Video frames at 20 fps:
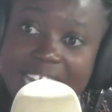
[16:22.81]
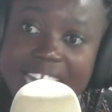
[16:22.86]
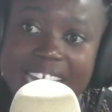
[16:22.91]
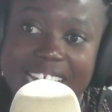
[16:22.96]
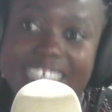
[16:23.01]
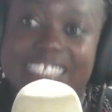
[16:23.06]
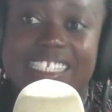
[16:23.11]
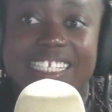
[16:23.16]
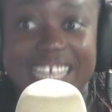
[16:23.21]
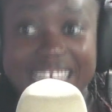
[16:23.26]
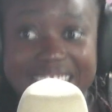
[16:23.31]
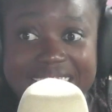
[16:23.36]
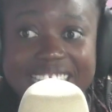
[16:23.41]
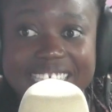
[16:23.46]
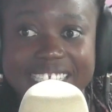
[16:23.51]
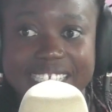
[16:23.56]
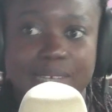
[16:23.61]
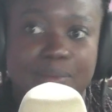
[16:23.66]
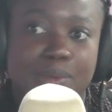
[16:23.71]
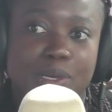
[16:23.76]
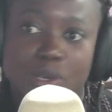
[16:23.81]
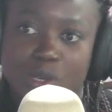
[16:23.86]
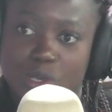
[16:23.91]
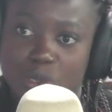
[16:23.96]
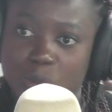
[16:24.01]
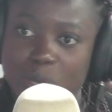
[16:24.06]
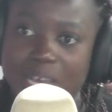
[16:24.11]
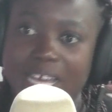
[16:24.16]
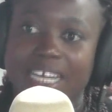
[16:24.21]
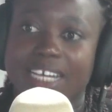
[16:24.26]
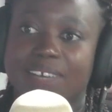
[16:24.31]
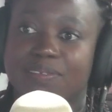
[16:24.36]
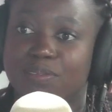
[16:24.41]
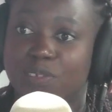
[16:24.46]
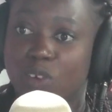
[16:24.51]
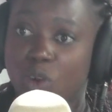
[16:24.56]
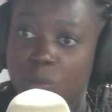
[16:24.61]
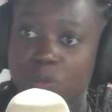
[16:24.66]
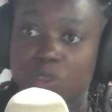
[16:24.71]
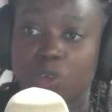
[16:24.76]
it's easy because we can
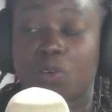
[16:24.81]
form the